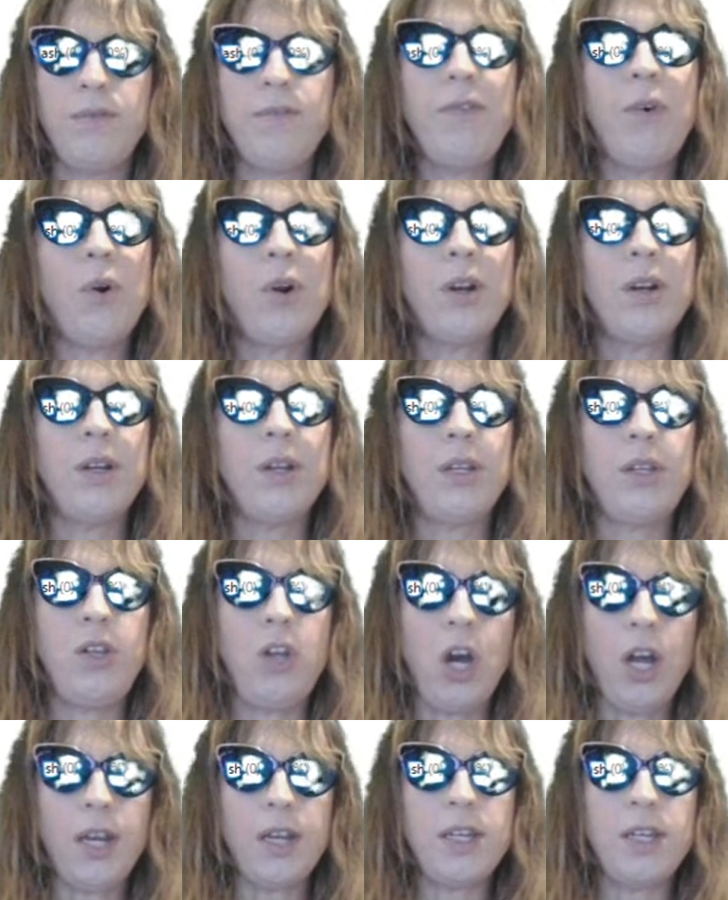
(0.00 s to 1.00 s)
For
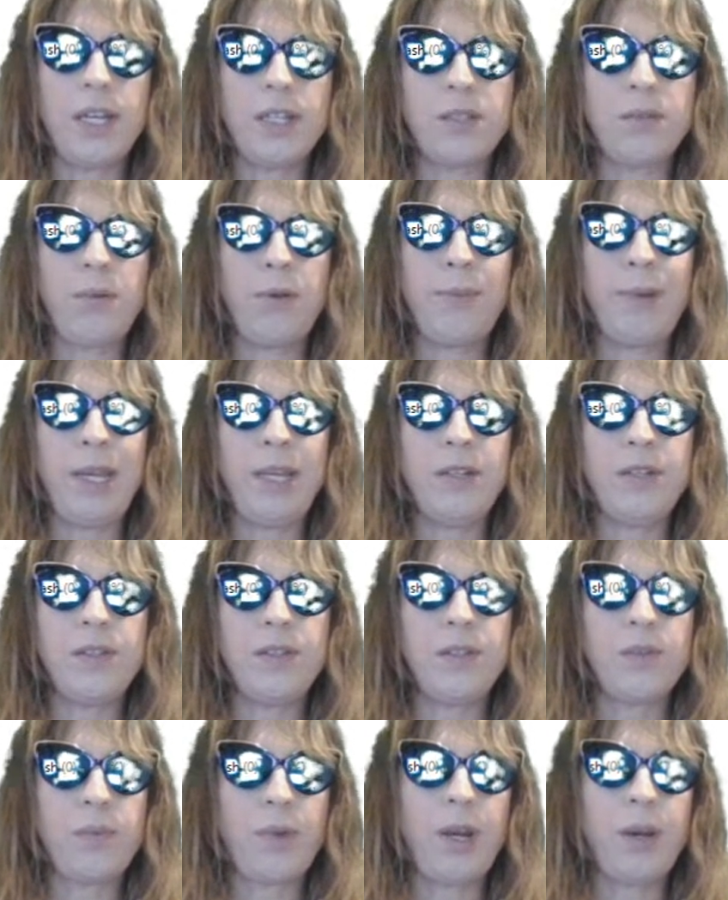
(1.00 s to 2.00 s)
non-indexable pages
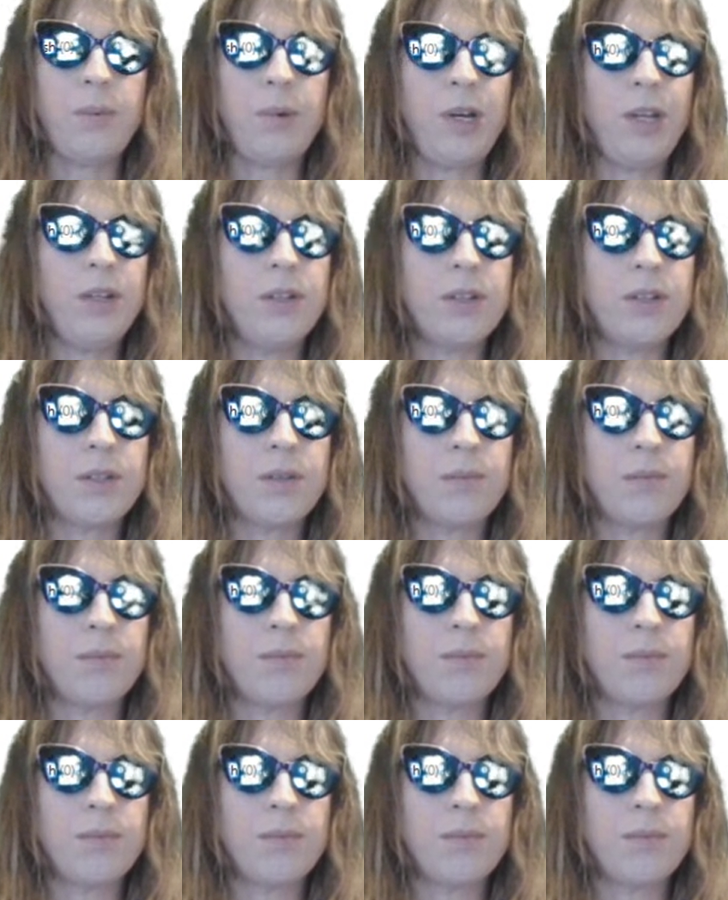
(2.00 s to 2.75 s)
is what I want.